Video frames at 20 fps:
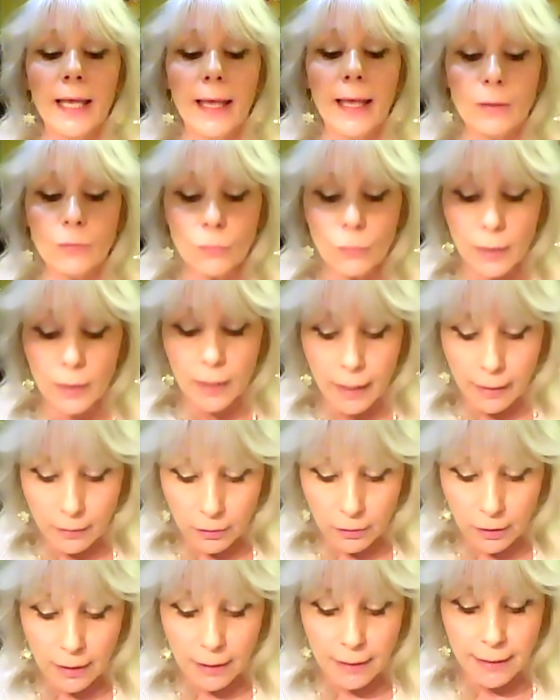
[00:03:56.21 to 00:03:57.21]
And when I
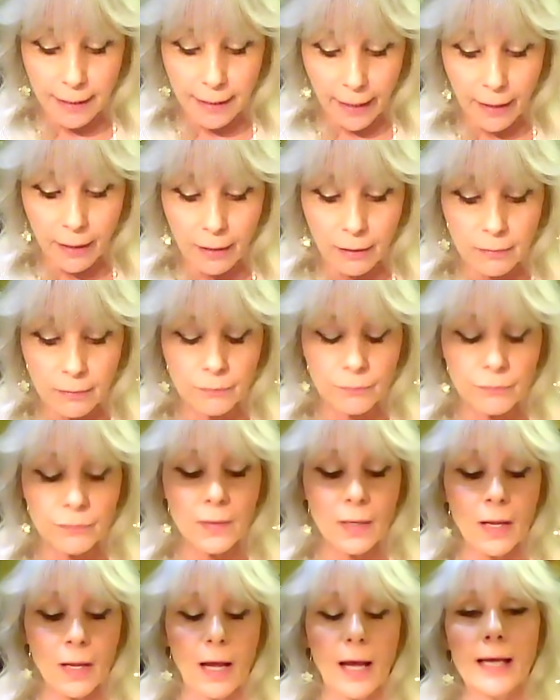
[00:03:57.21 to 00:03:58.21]
looked down,
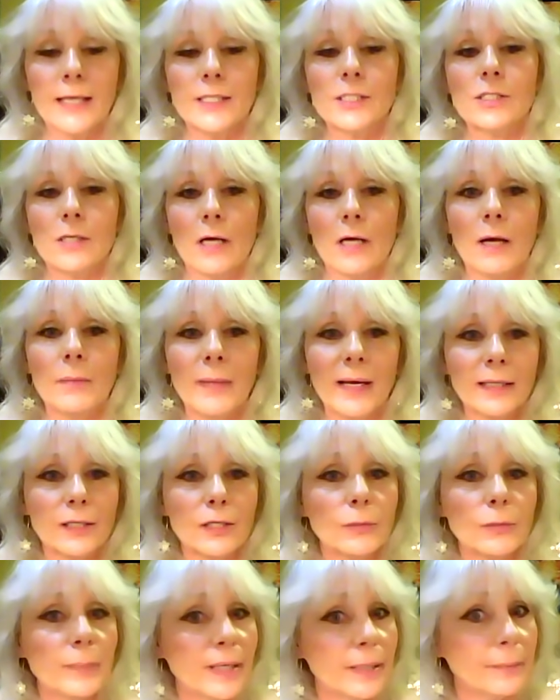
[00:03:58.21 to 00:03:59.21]
I saw my
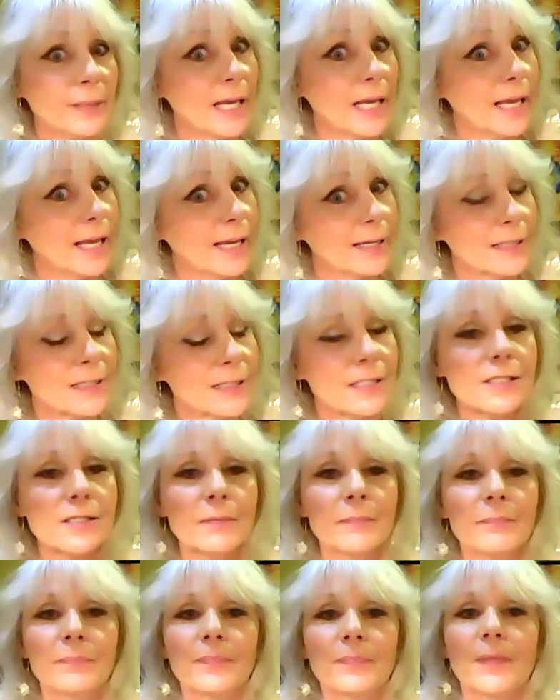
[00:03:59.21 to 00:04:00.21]
little baby
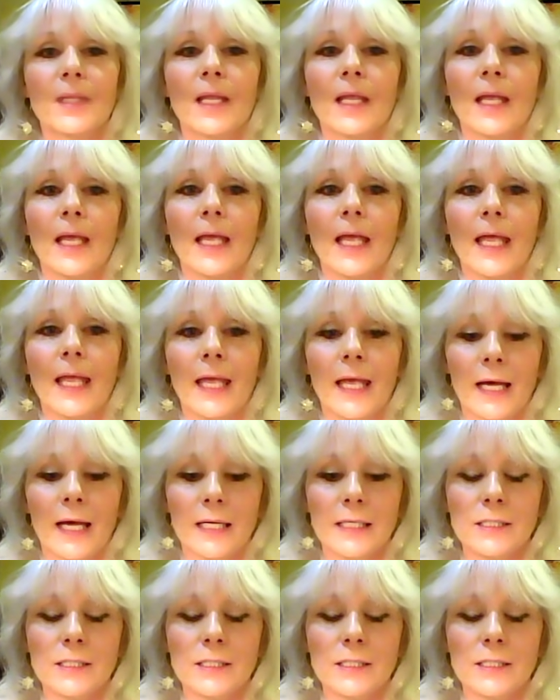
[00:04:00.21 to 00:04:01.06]
hands and